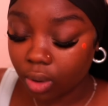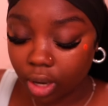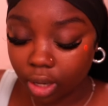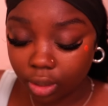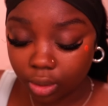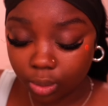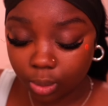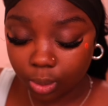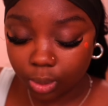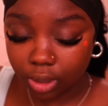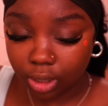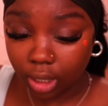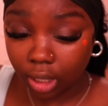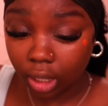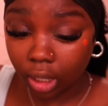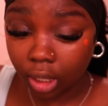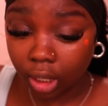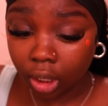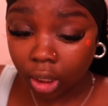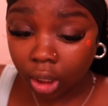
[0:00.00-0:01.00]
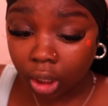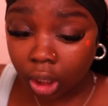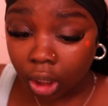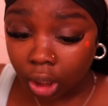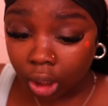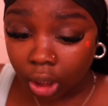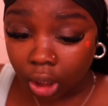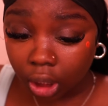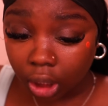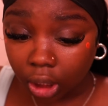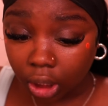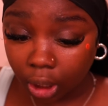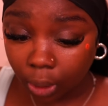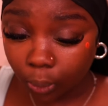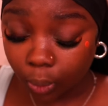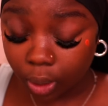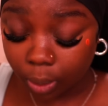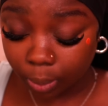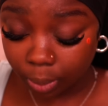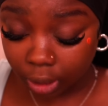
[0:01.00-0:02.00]
are using
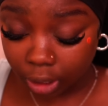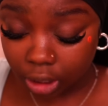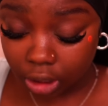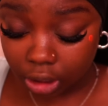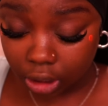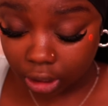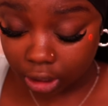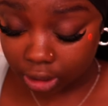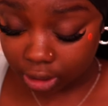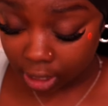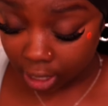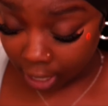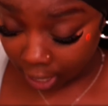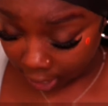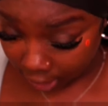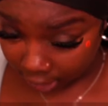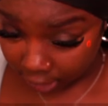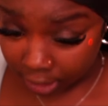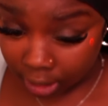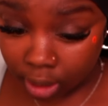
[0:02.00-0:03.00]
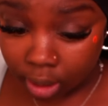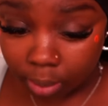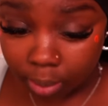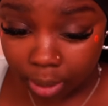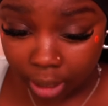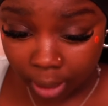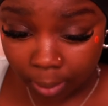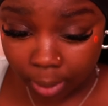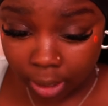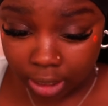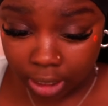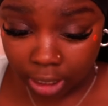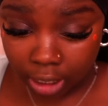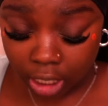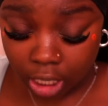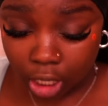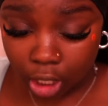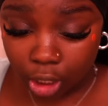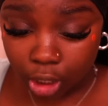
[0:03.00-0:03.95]
liquid blush, it is highly pigmented,